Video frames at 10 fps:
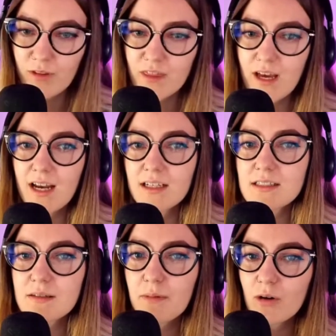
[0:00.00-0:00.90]
with
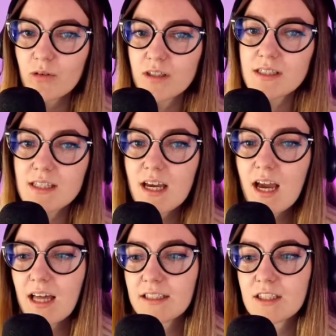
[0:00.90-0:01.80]
Alex about this,
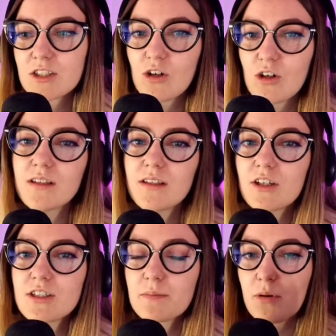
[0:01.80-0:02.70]
and he told that
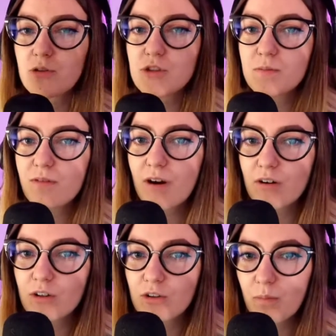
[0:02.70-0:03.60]
there is supposed to be
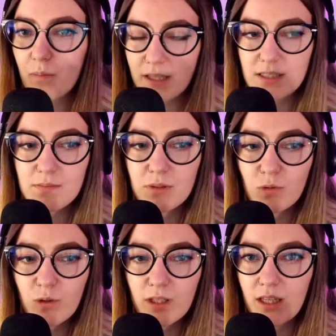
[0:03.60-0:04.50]
very good balance
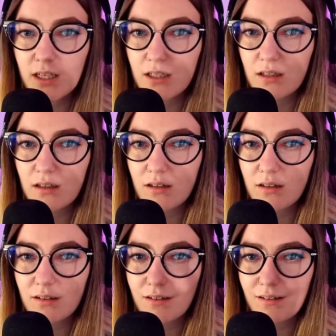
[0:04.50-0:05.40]
between like
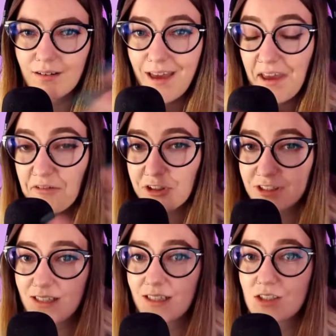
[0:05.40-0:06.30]

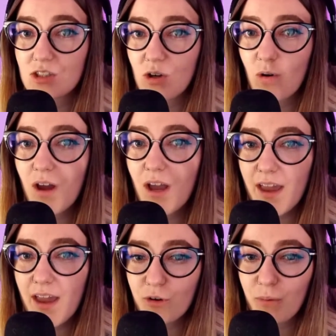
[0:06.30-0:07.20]
everything. So
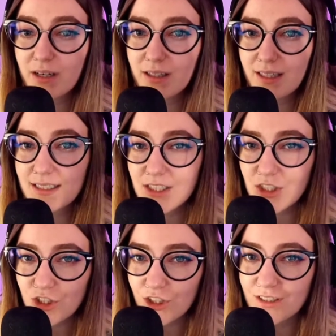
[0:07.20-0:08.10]
everybody, like
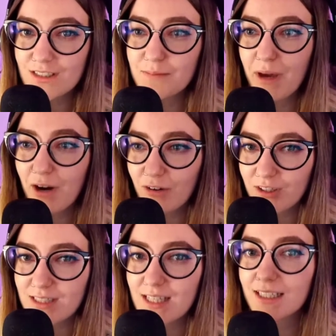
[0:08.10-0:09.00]
teachers,
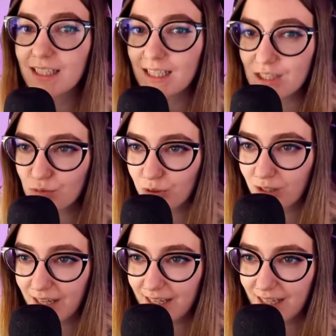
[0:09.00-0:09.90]
parents, and kids
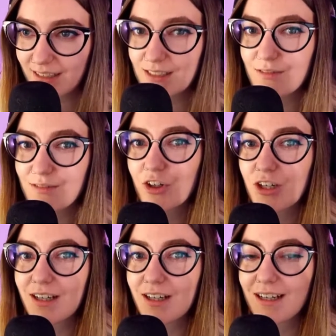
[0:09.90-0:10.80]
would like, and it's
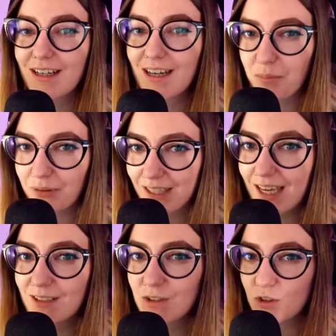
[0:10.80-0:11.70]
very
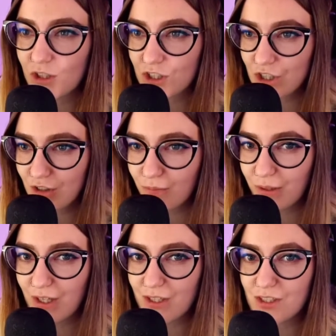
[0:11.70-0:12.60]
complicated to achieve
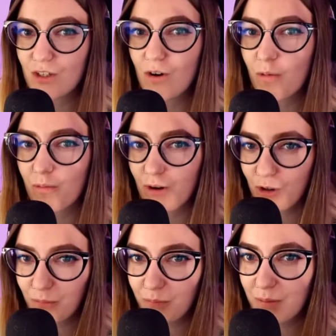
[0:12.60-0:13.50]
because
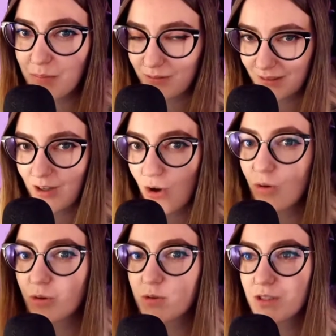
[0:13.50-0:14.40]
all people, like
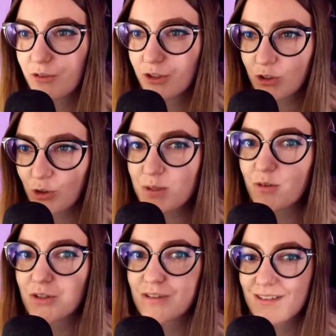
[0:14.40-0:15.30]
all those different
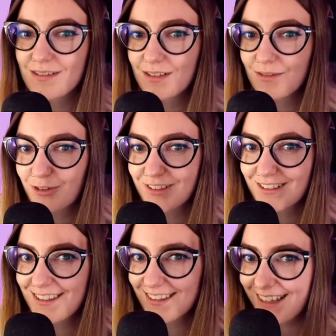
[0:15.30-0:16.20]
groups, want
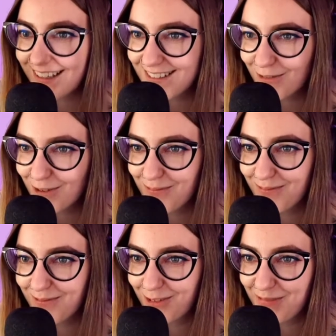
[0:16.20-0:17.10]
different things
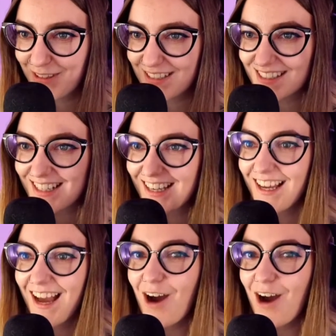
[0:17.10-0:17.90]
from this. How